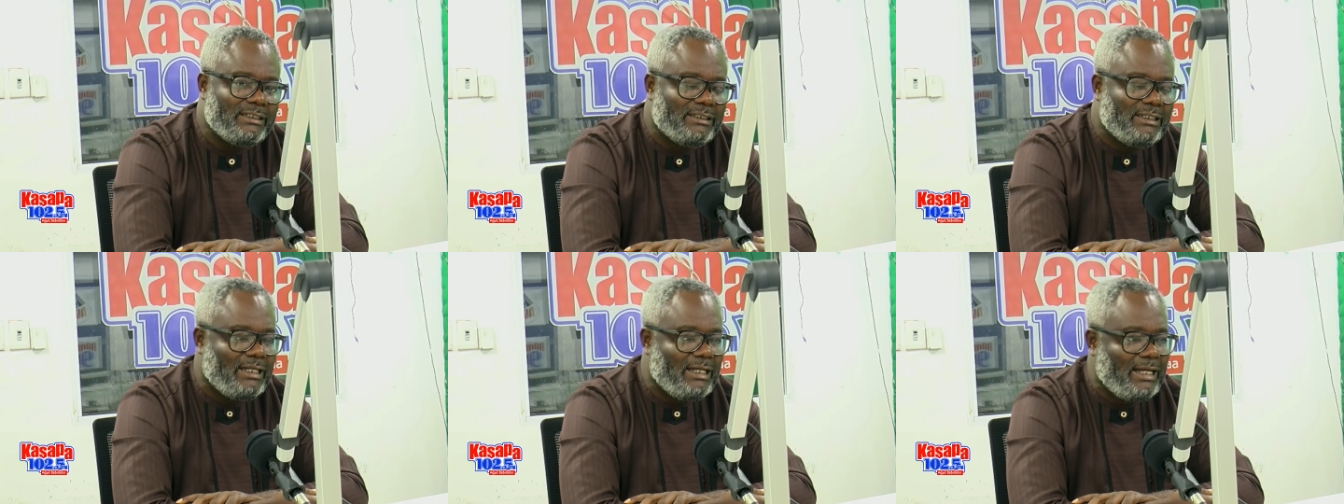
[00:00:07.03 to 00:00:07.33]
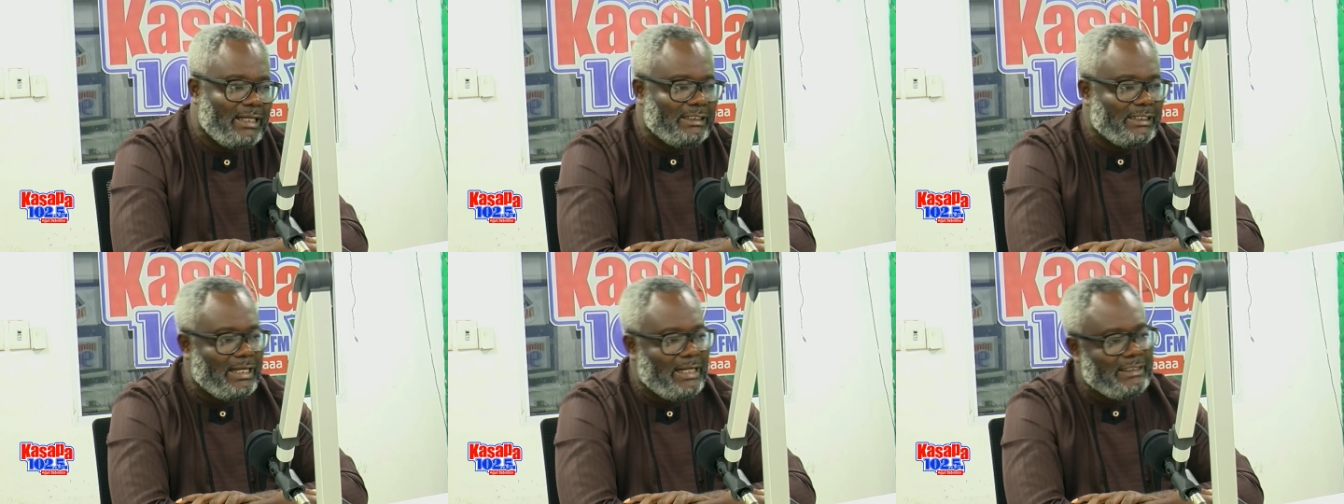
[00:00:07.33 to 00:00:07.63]

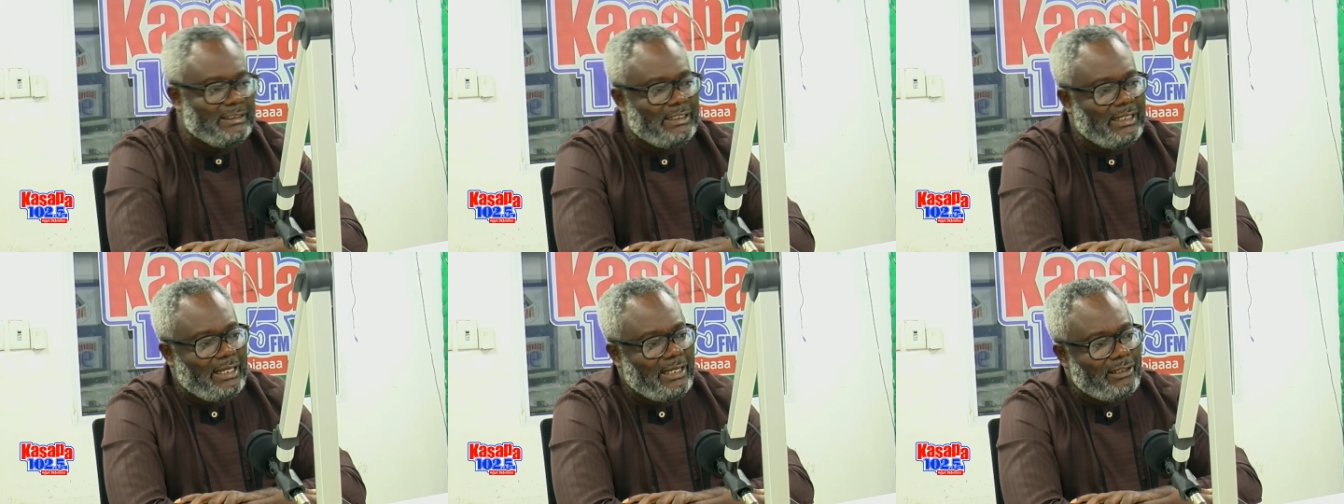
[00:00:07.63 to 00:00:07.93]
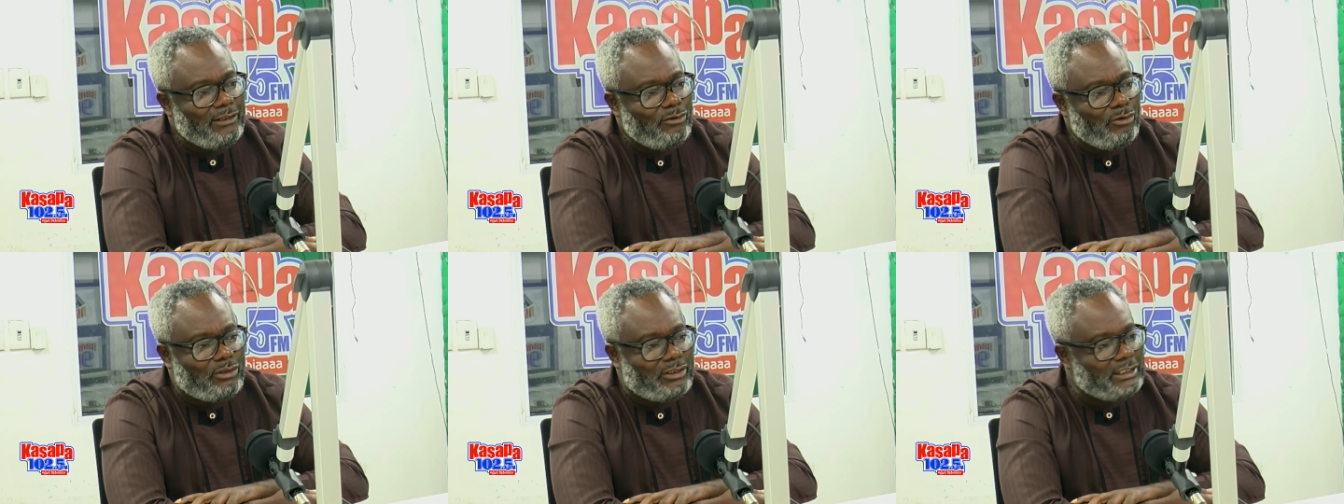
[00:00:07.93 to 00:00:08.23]
and yet
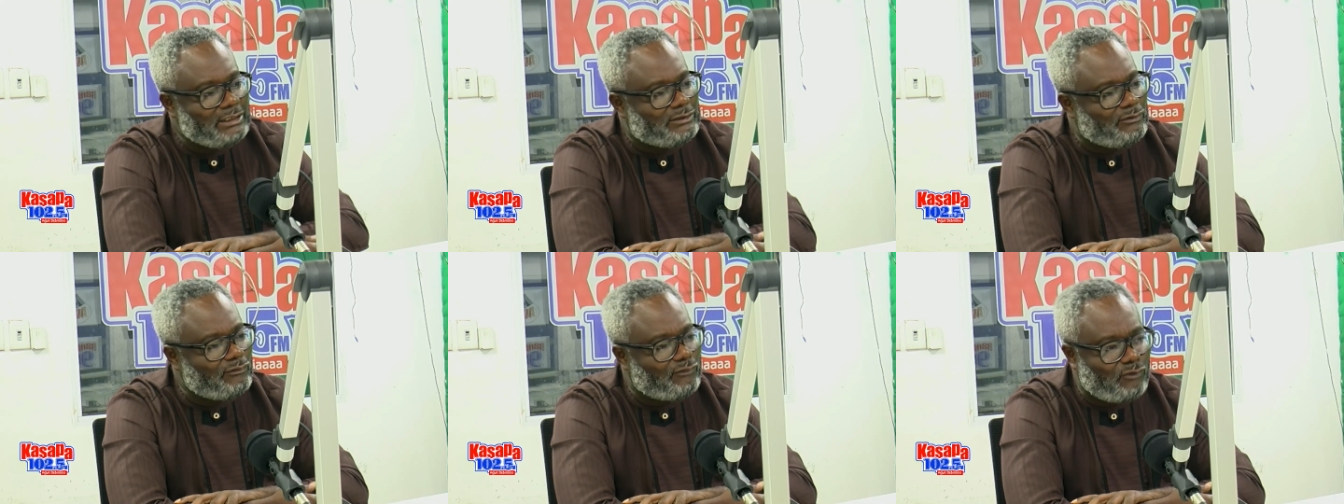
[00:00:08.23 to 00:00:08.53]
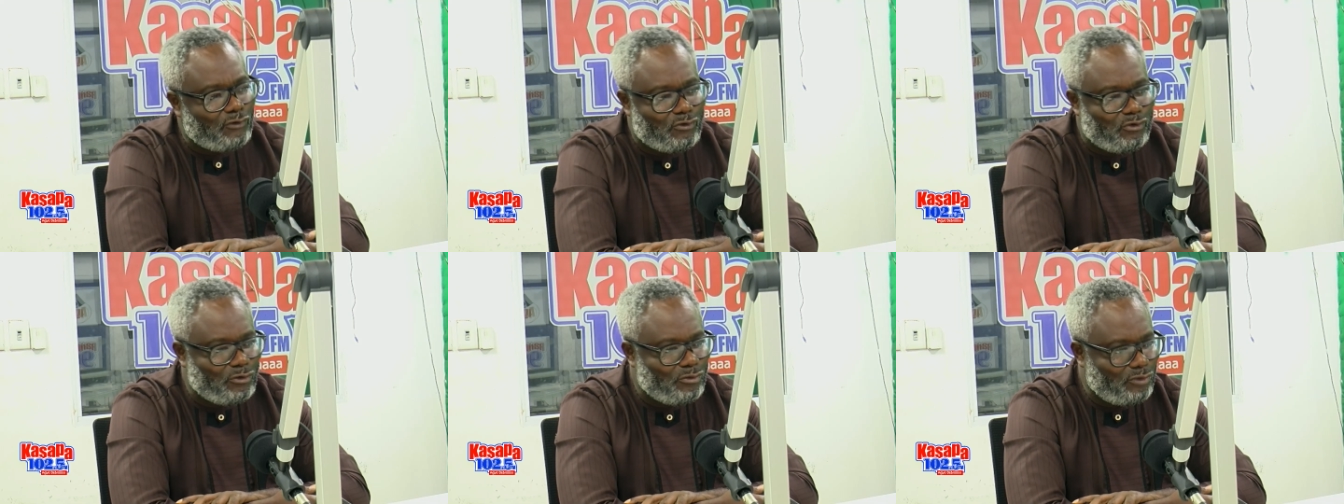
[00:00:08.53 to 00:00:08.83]
lucrative for
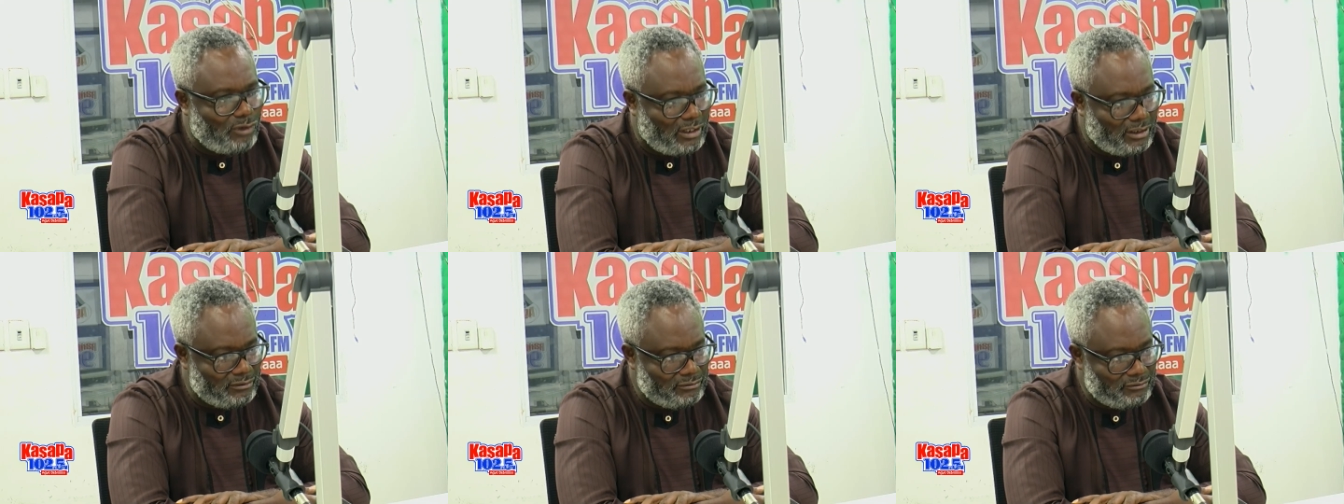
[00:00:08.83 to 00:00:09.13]
Chroma.